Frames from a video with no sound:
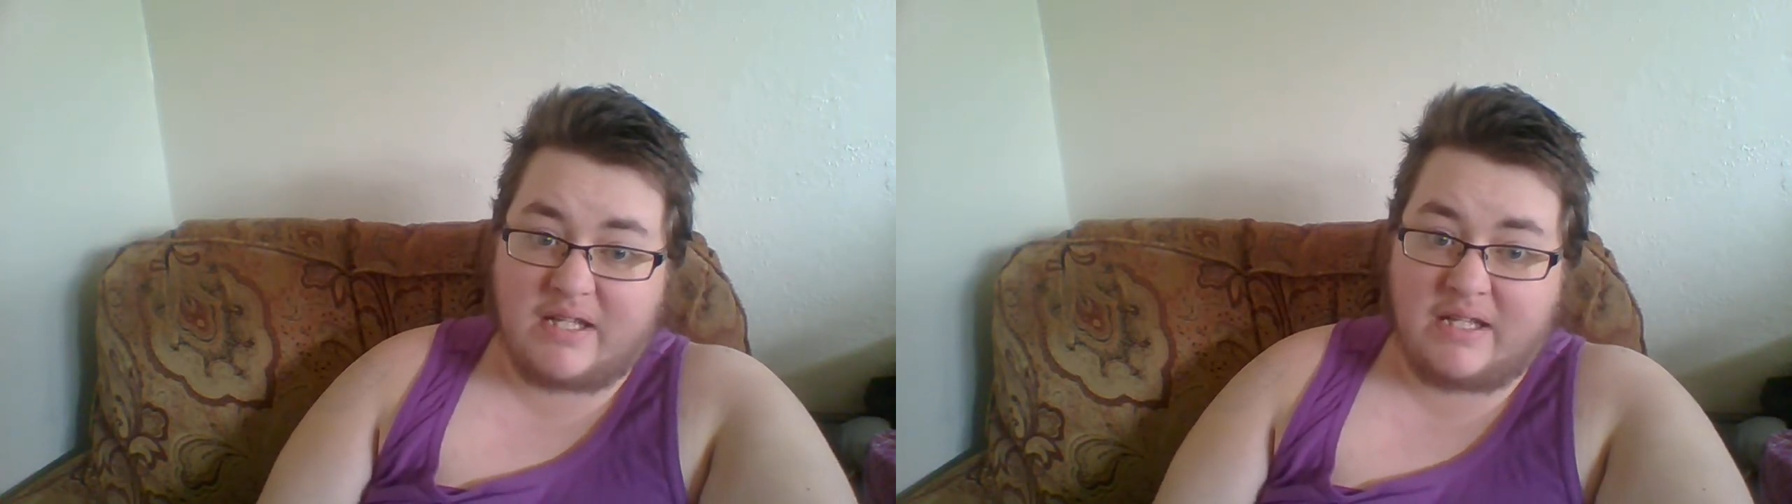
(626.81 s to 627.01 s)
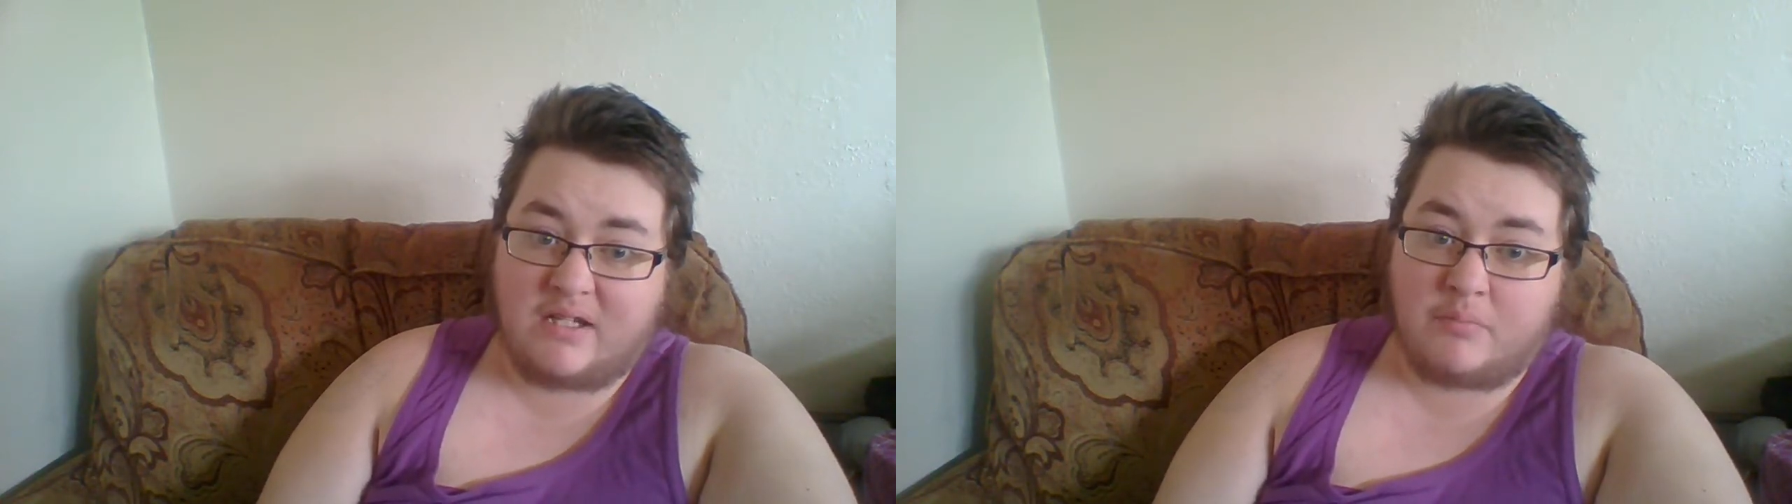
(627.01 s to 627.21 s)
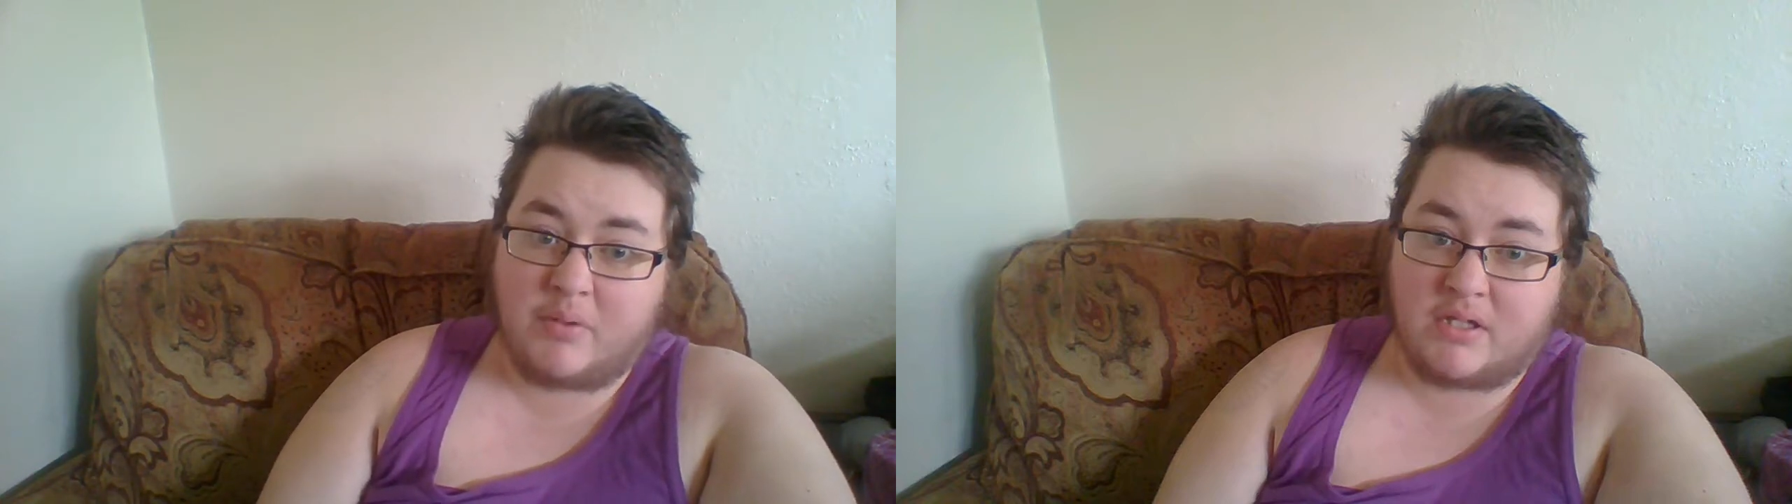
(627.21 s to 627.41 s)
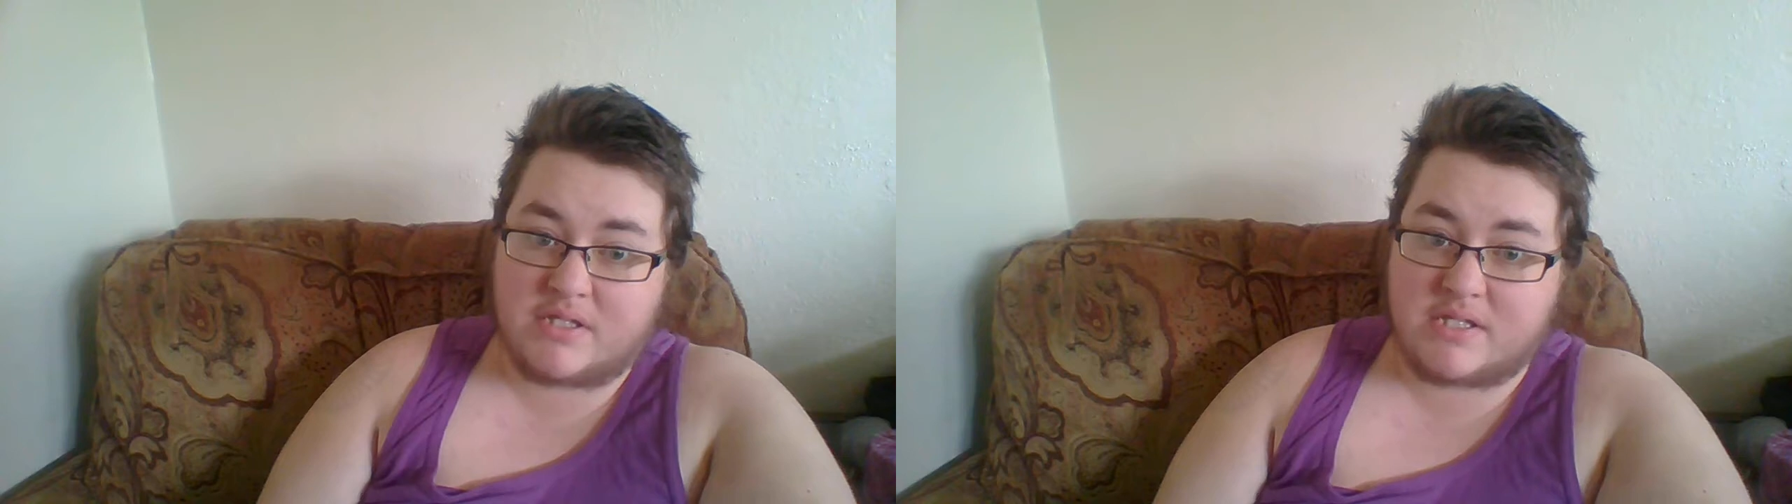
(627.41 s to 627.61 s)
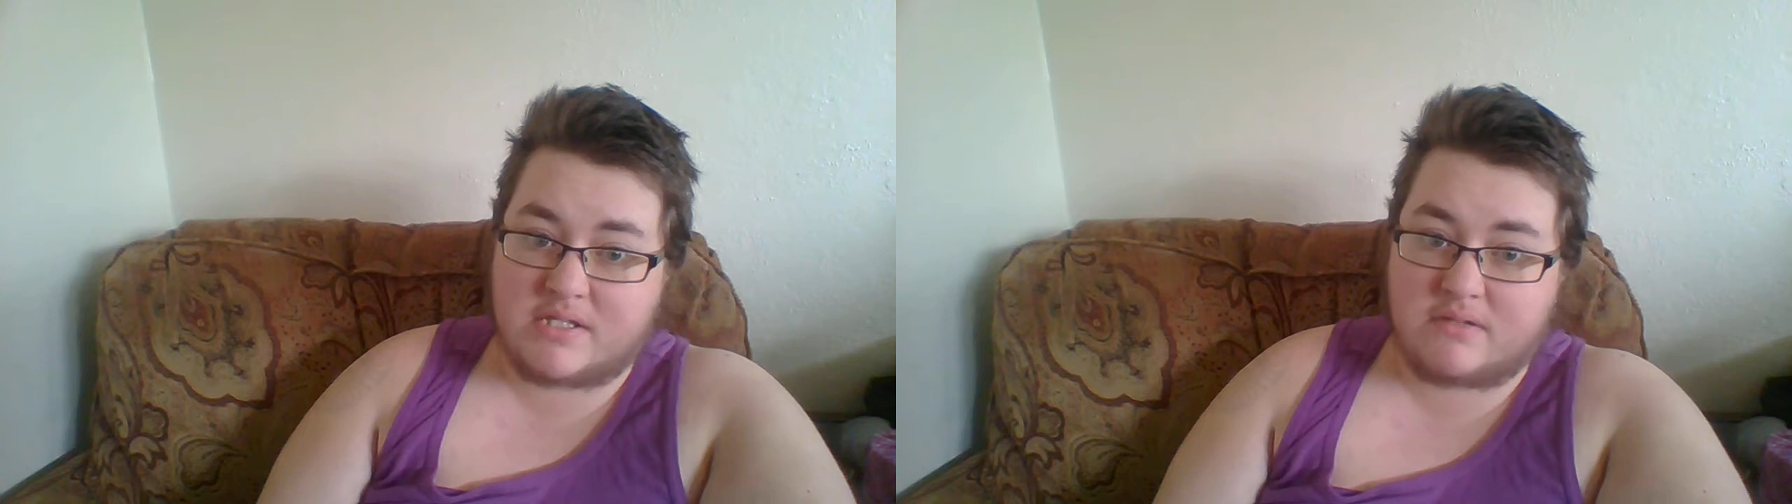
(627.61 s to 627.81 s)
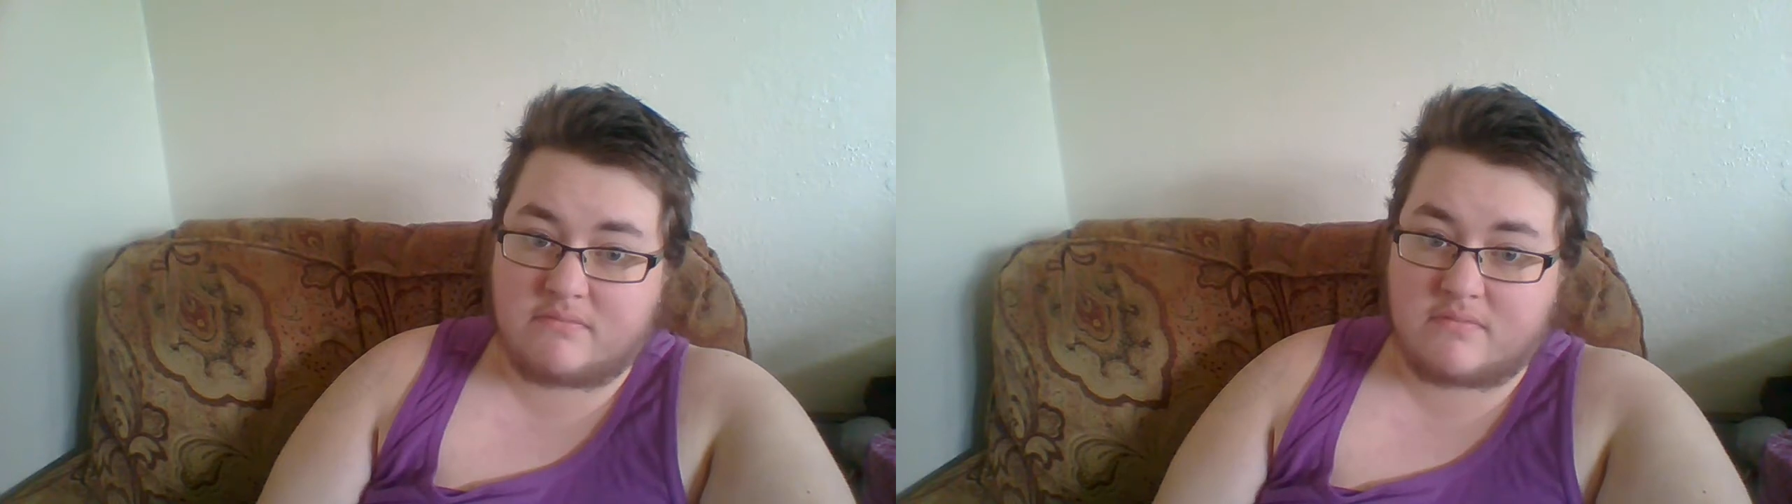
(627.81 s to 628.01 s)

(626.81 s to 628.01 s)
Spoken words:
$80